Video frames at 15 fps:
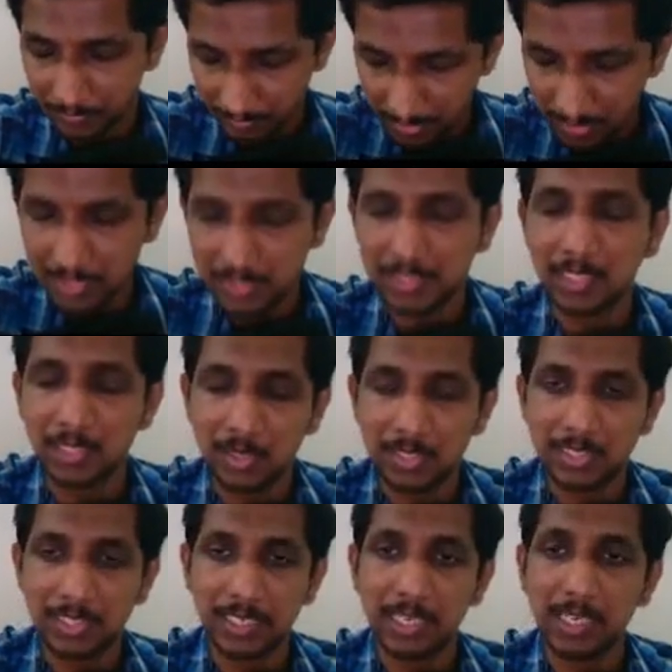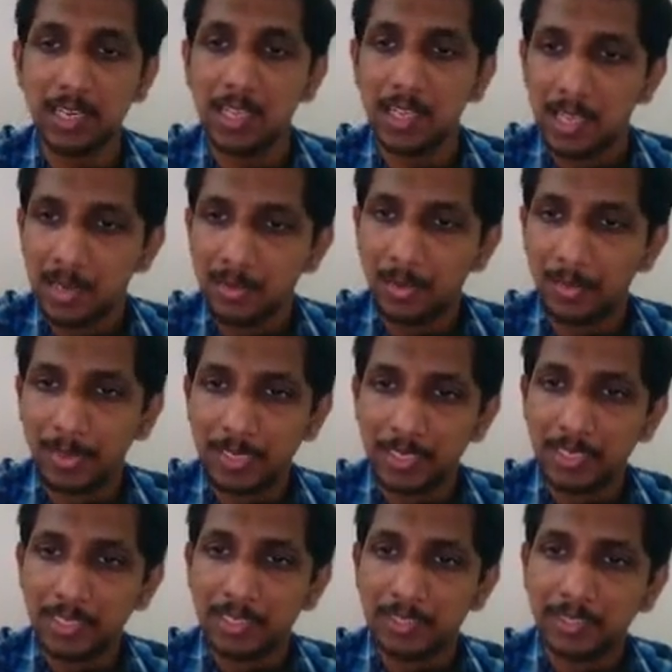torsional moment.
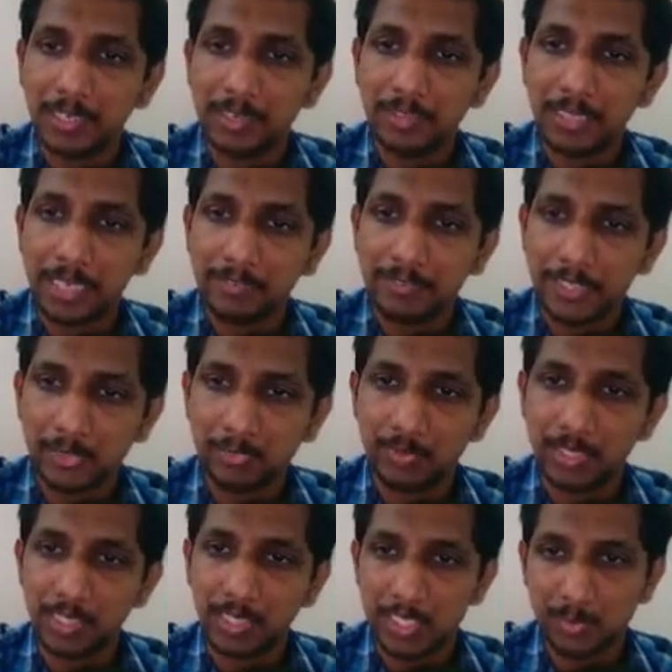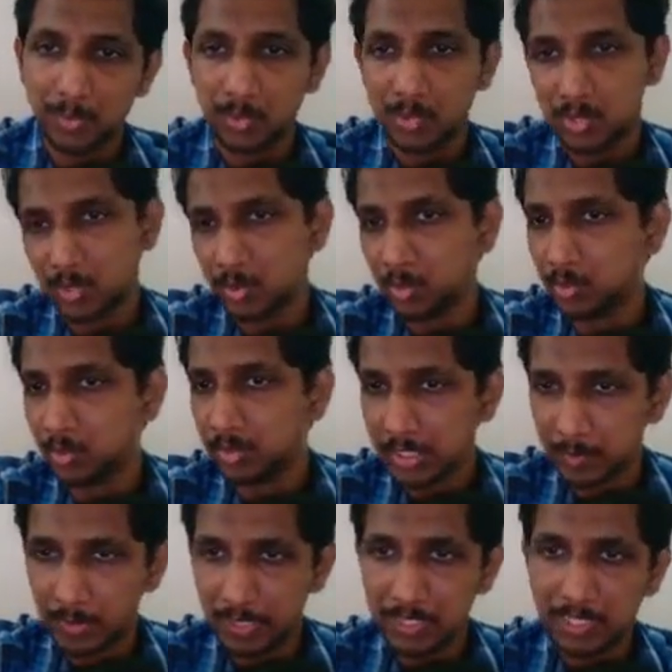Then we have SV corresponds to
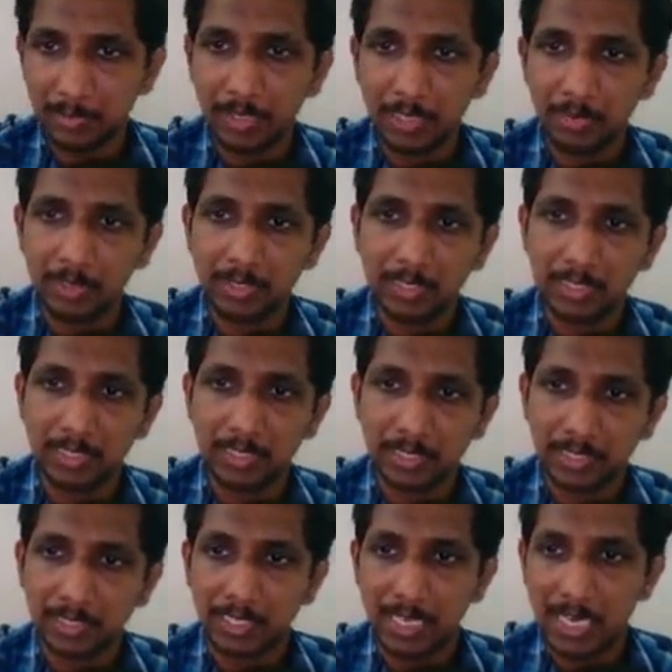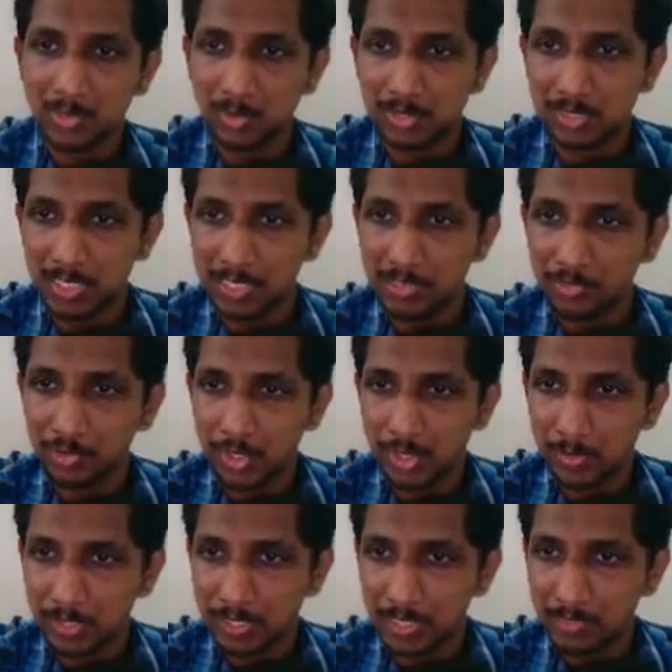the spacing between the transverse
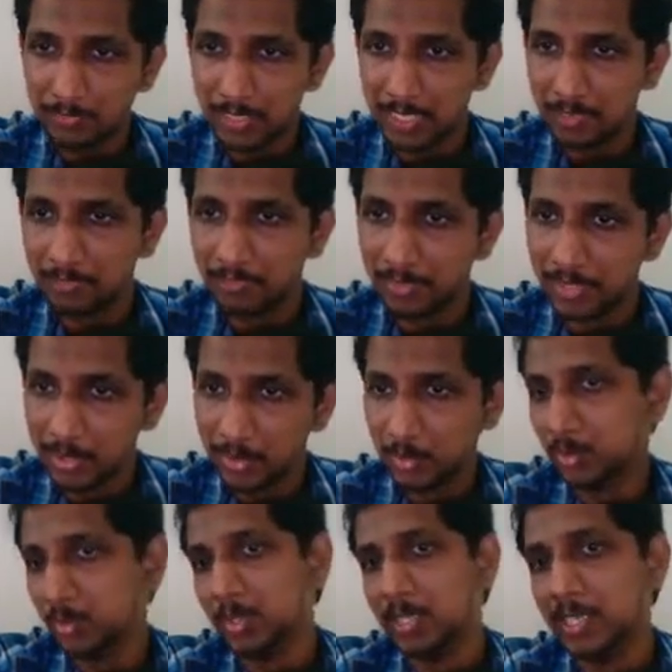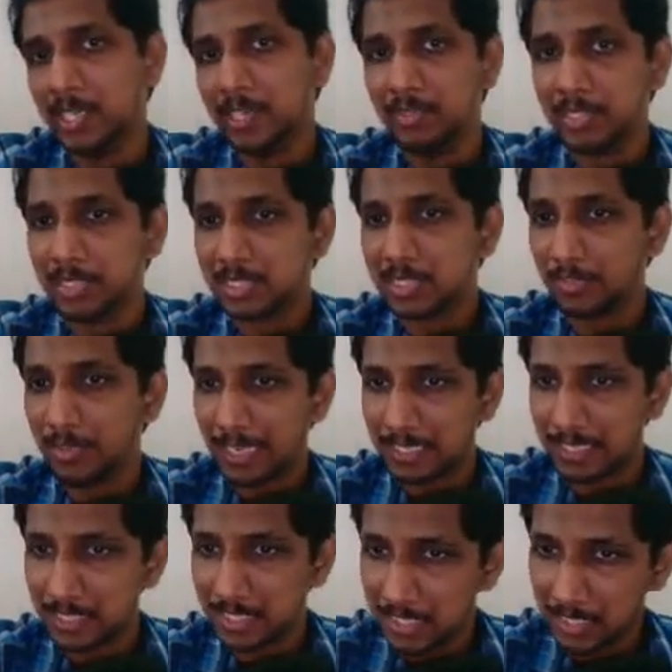reinforcement. Then we have VU, which is the
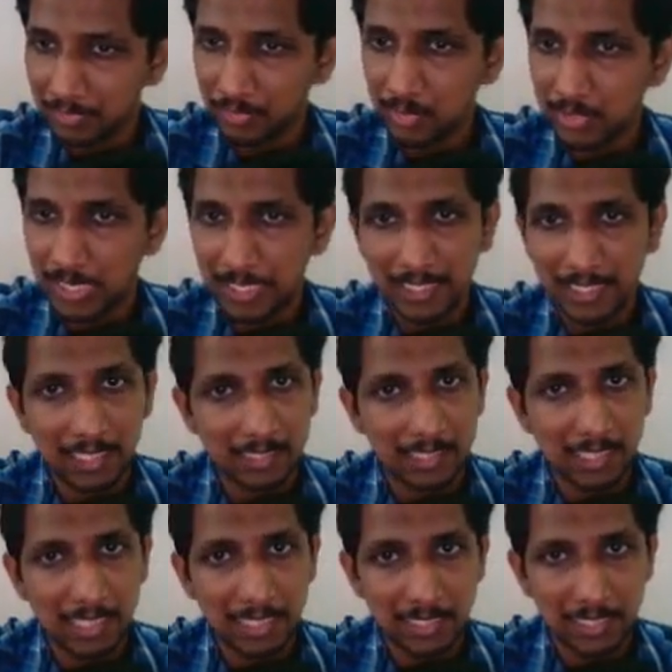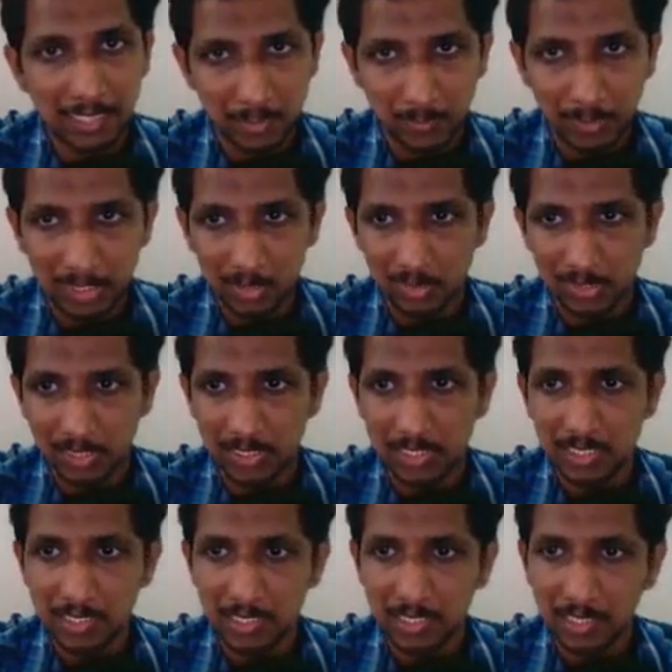factored shear force acting at the respective
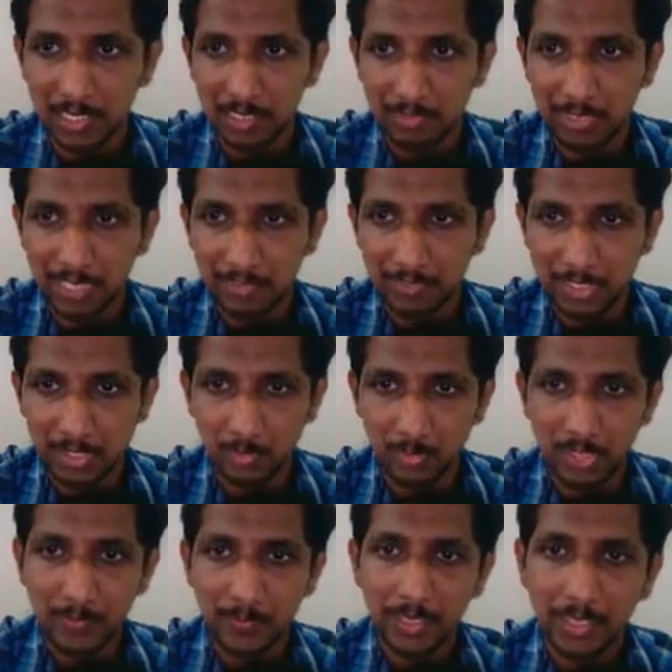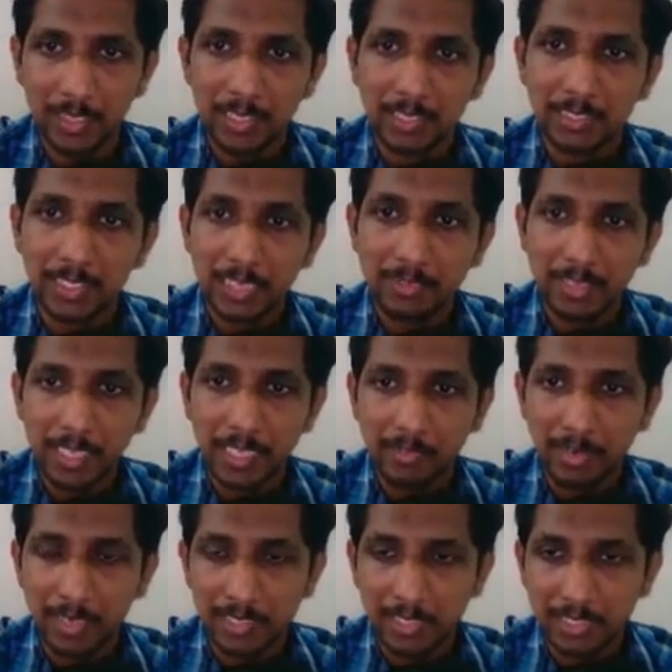section. Again, we have SV. Then we
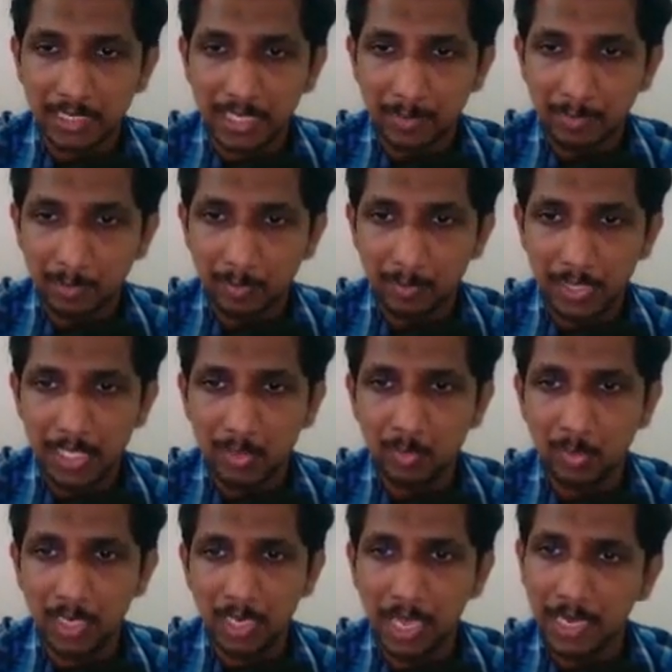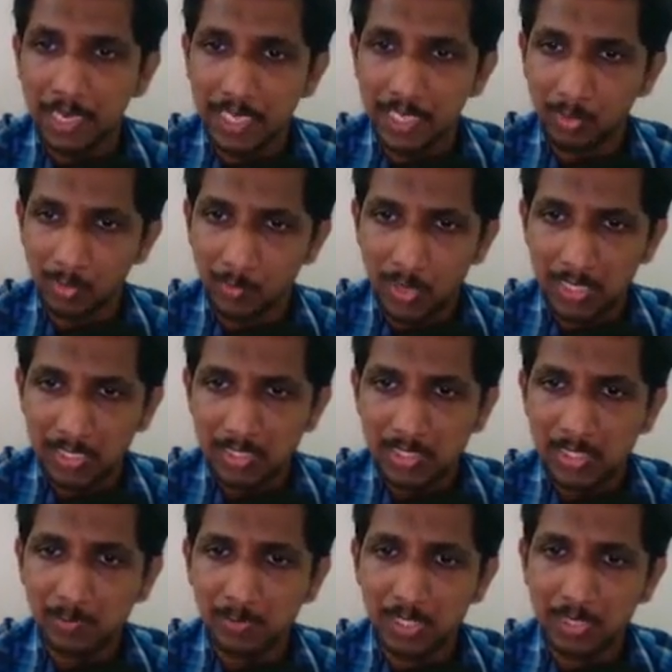have another term B1 and D1. What is
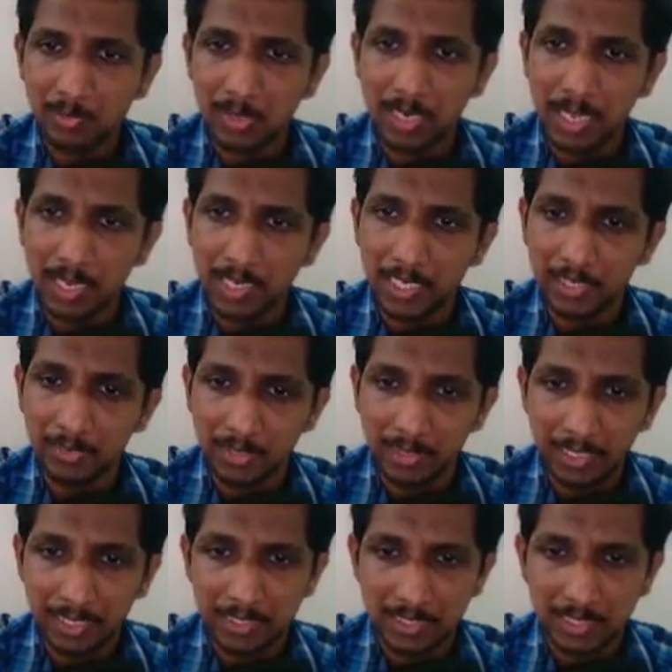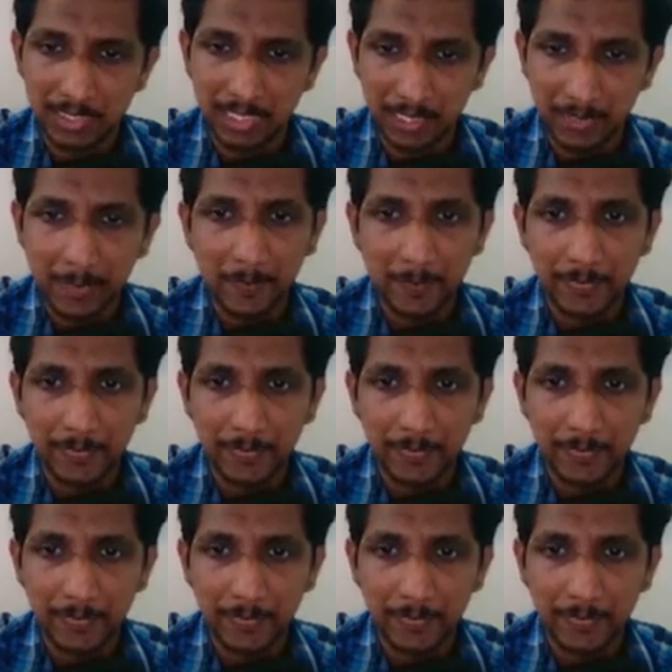this B1 and D1? Let's see that.